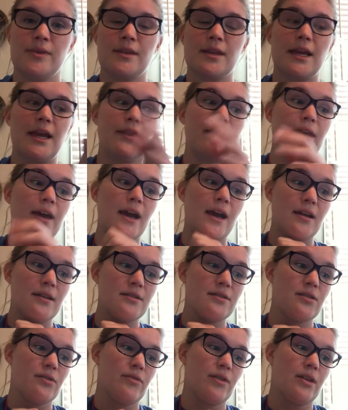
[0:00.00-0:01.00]
And that is
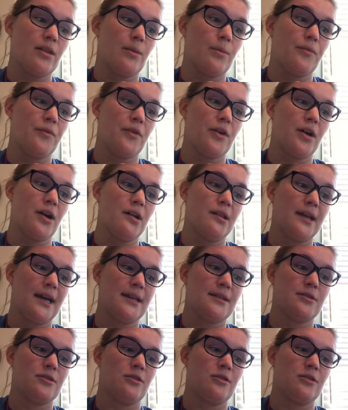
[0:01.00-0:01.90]
the rhythm for our last